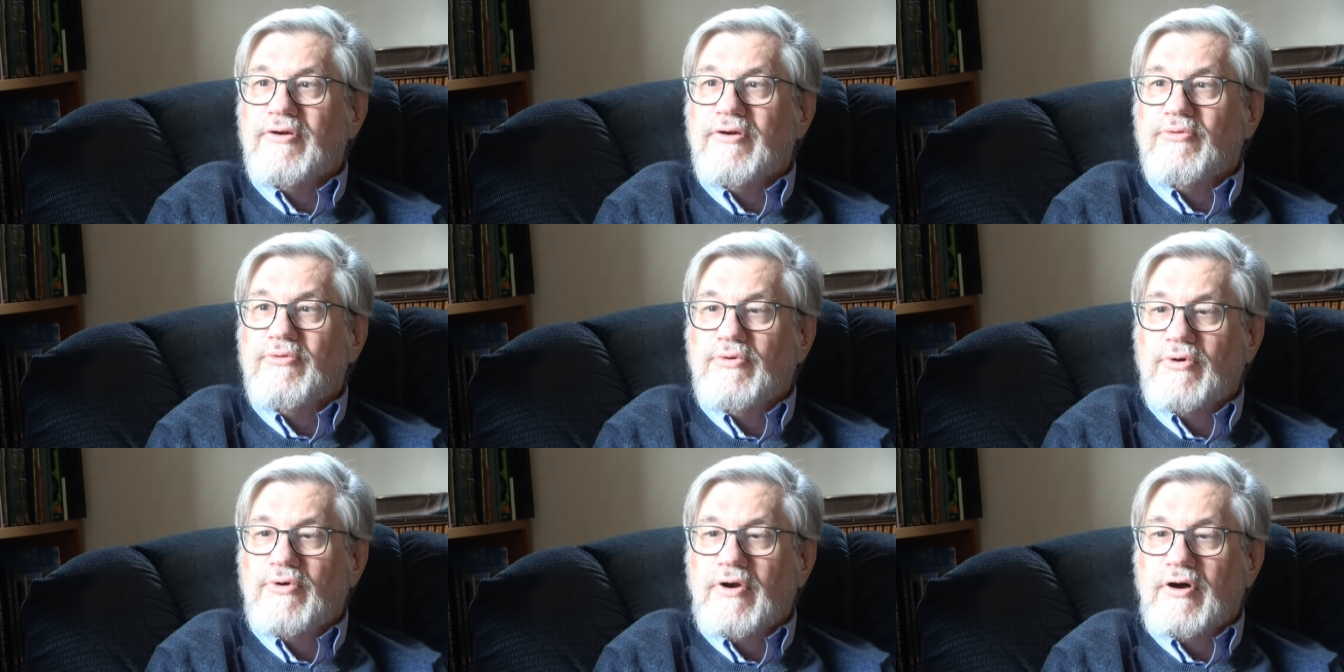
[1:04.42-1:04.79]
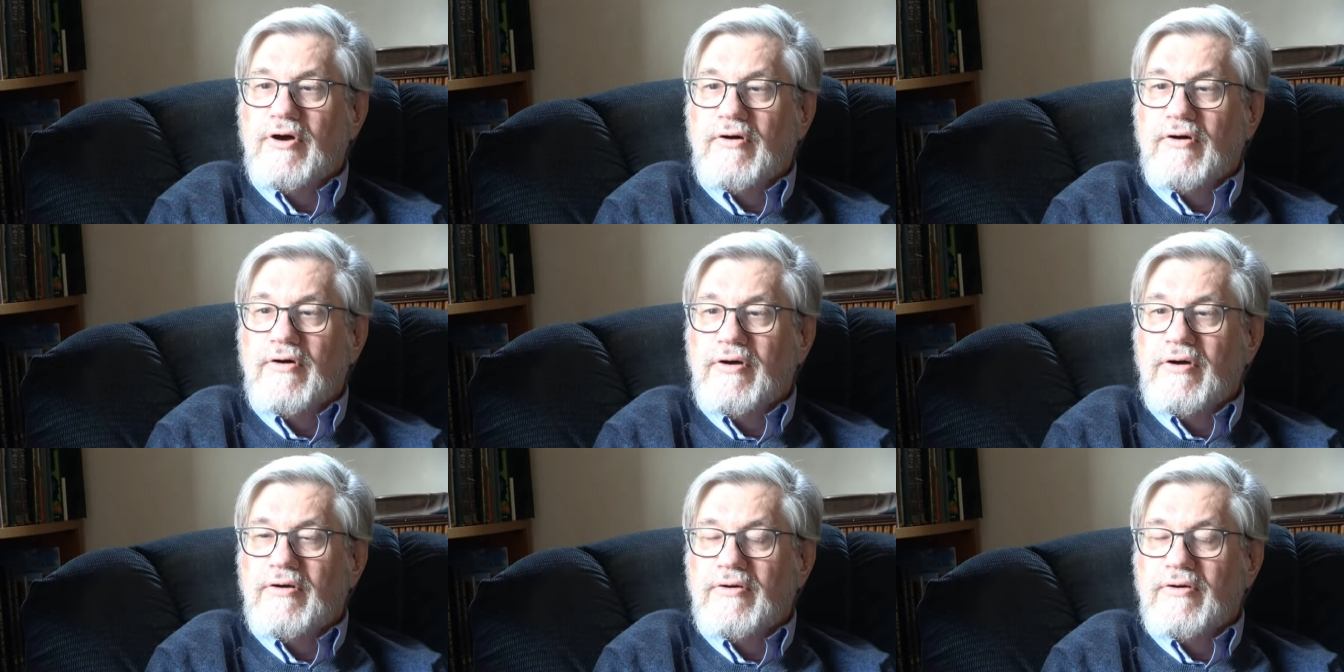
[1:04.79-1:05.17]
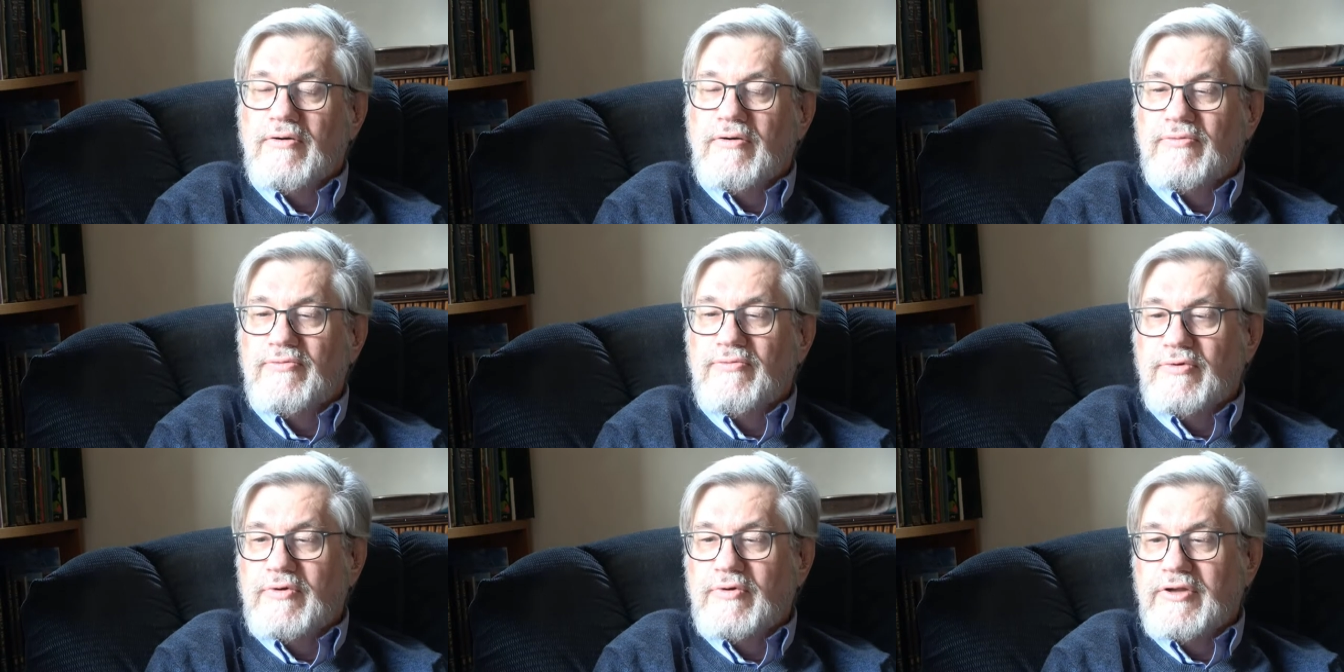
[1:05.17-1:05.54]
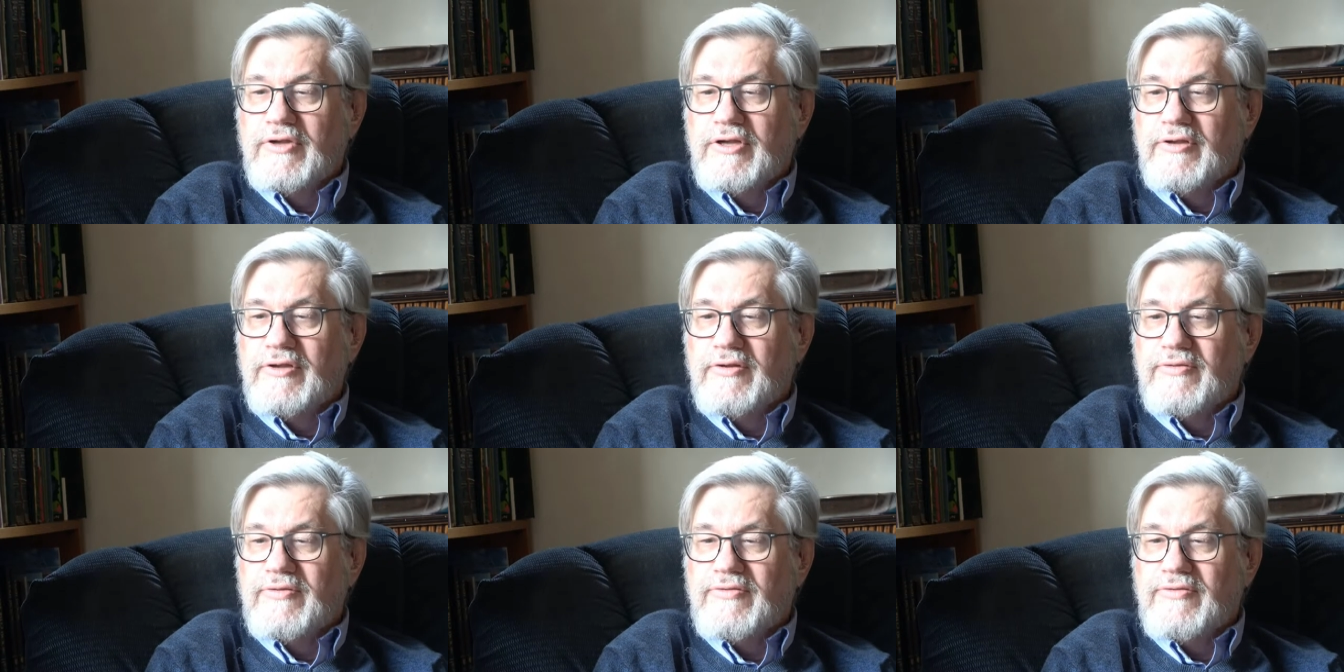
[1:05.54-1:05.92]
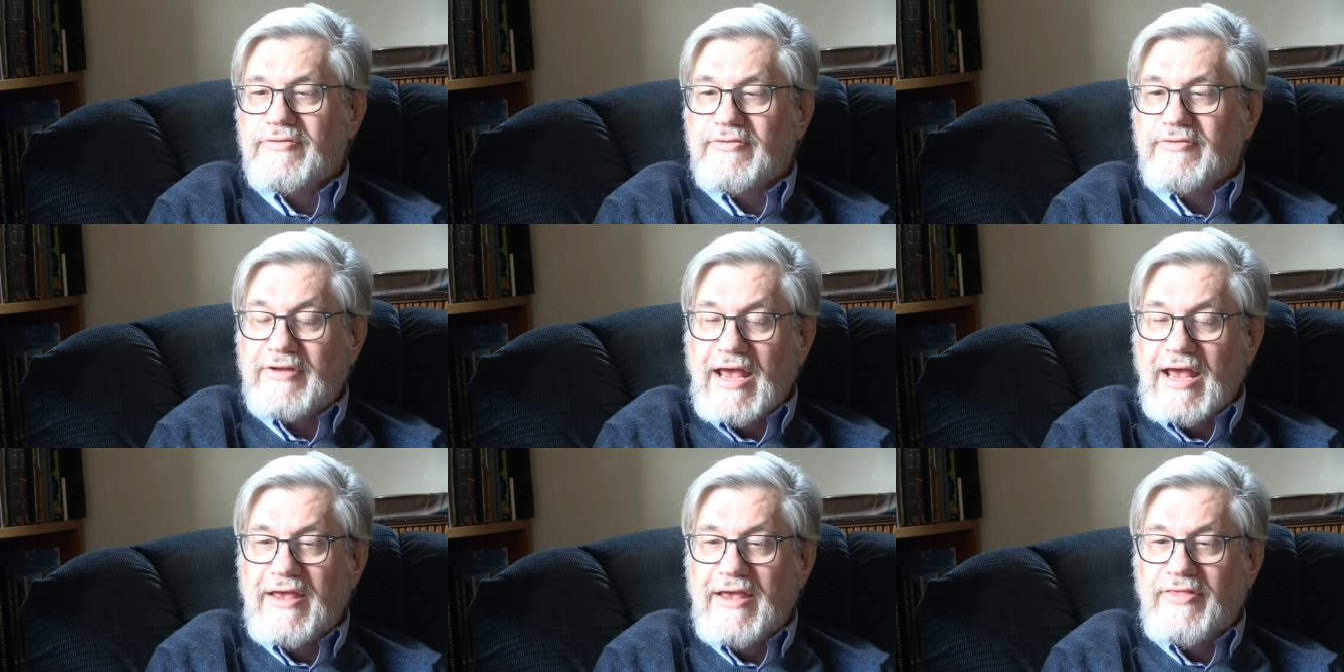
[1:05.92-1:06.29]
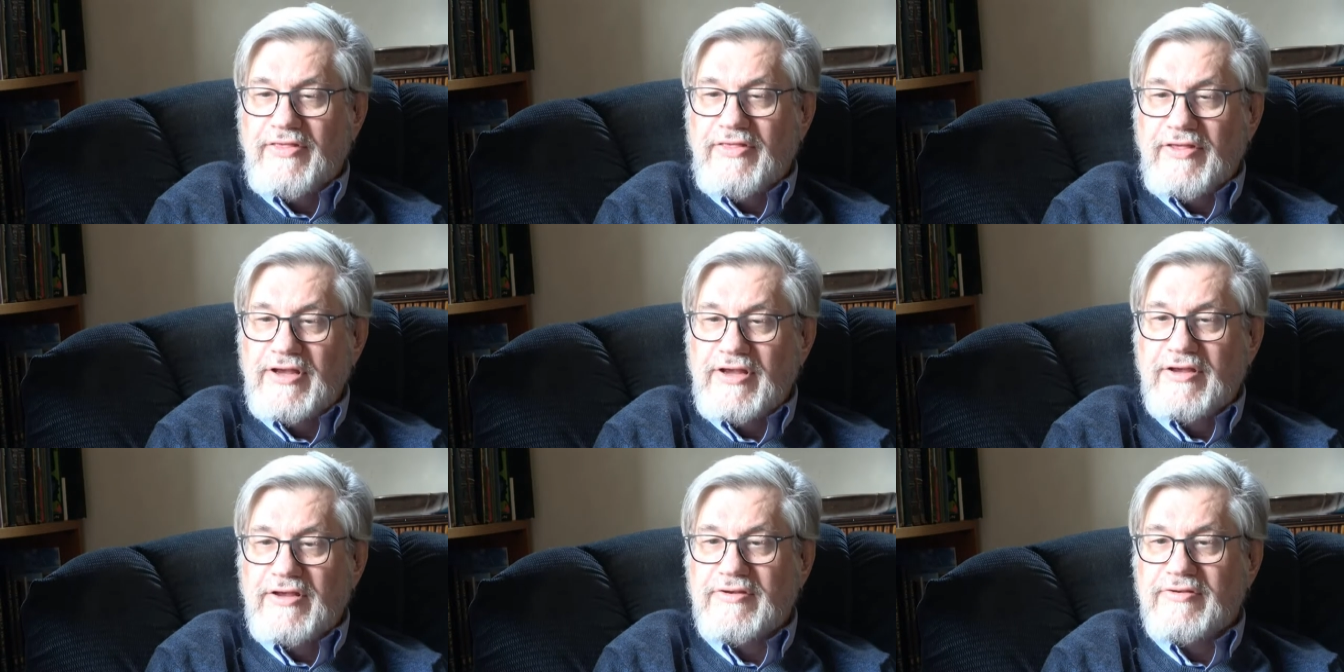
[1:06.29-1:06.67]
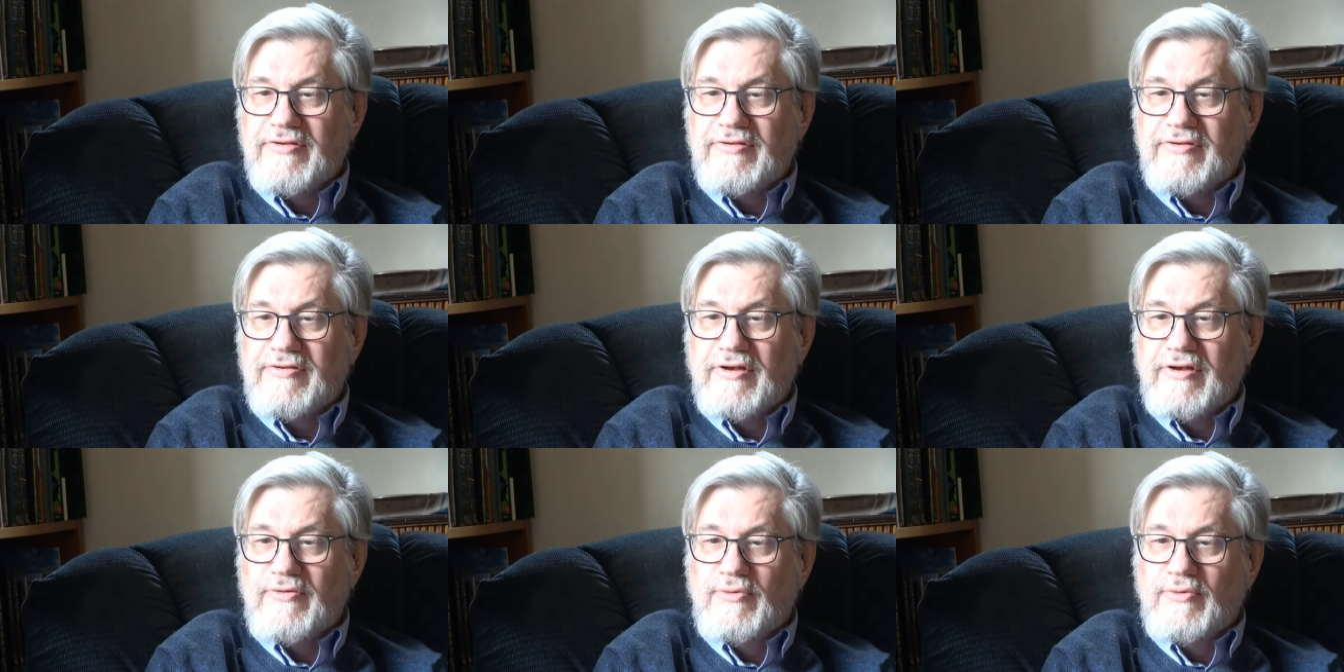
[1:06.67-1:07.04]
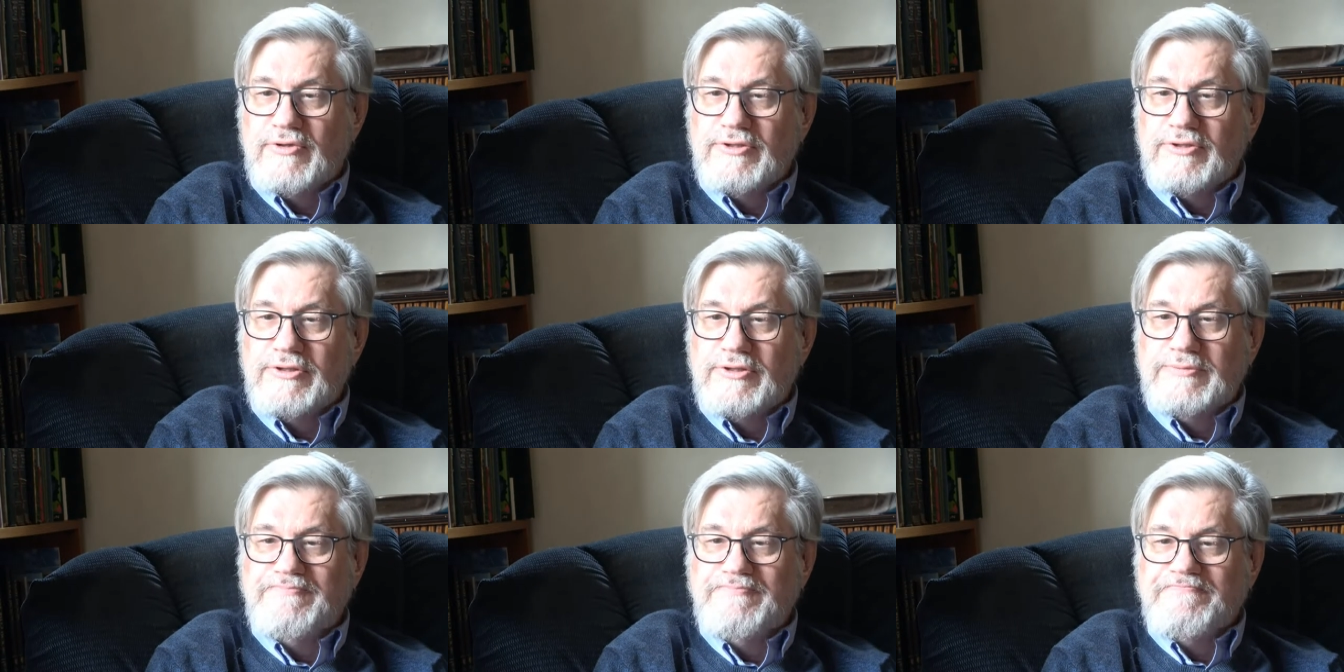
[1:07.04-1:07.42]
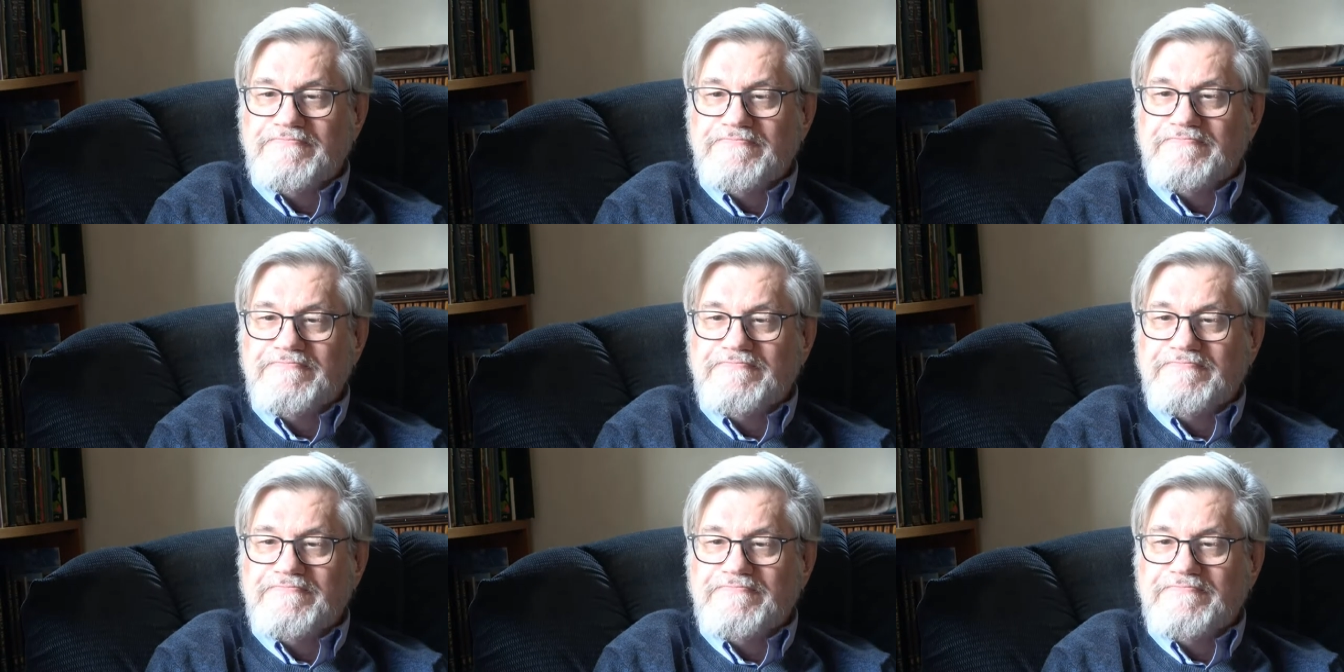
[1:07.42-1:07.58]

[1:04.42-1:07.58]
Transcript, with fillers: uh, Rudy say things that were